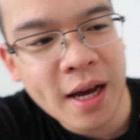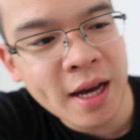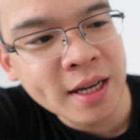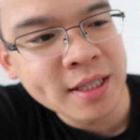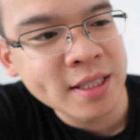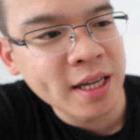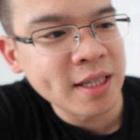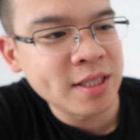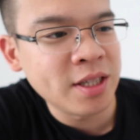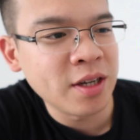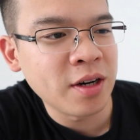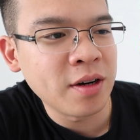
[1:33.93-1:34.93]
And it
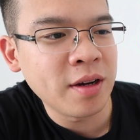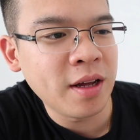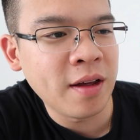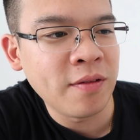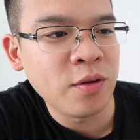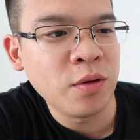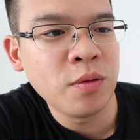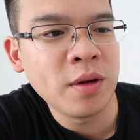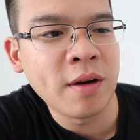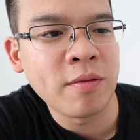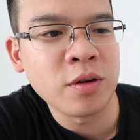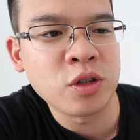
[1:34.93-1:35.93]
says here, if you
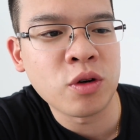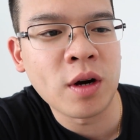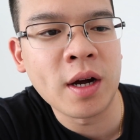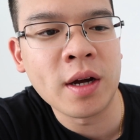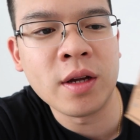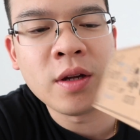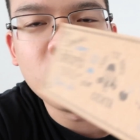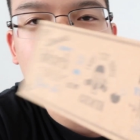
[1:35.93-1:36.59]
never try,